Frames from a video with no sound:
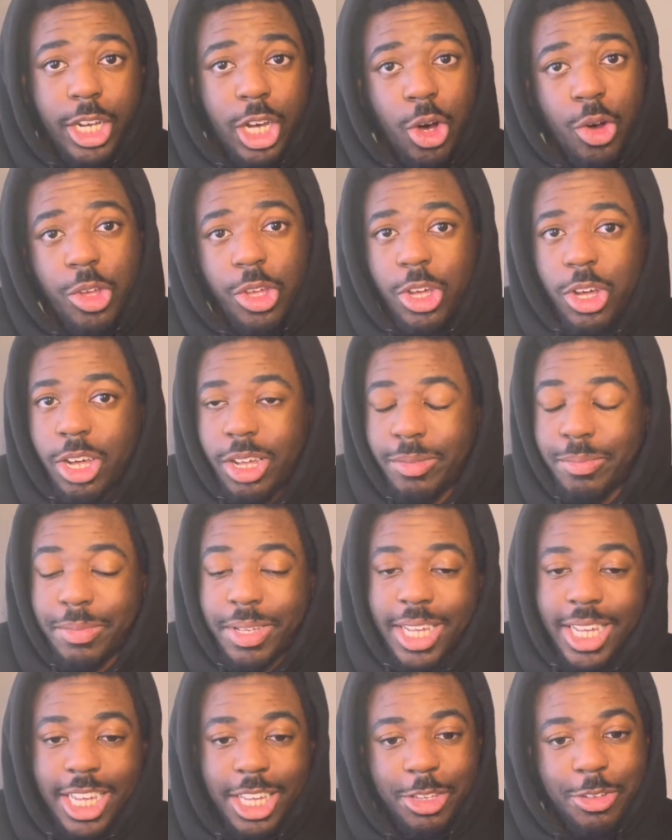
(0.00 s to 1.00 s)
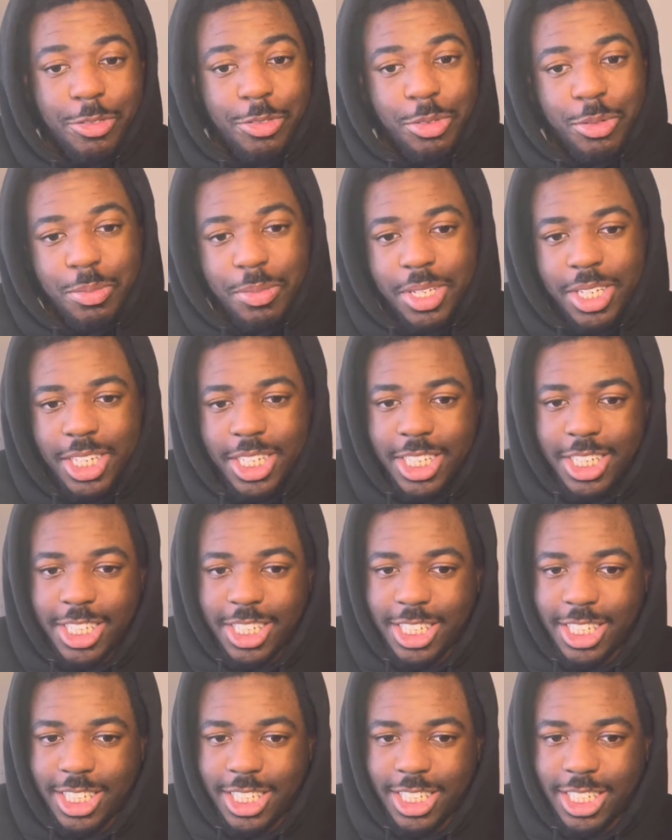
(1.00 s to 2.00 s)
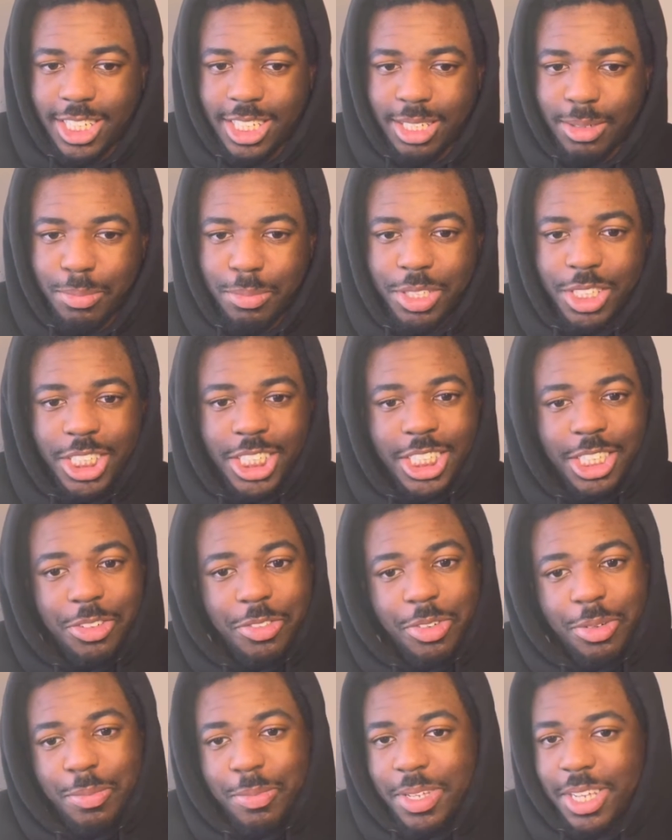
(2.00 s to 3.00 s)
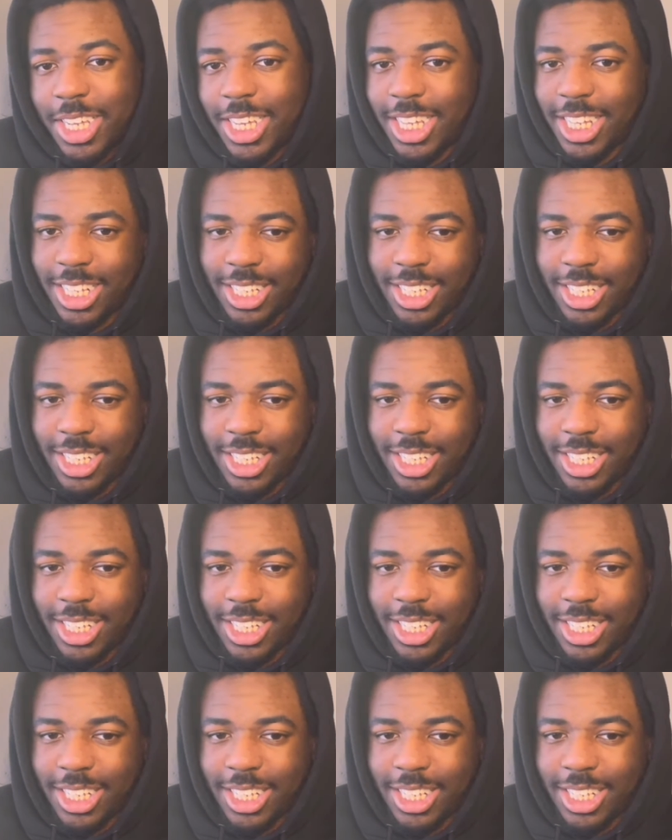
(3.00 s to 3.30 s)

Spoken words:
go, y'all, man. You feel me? The Chira, man.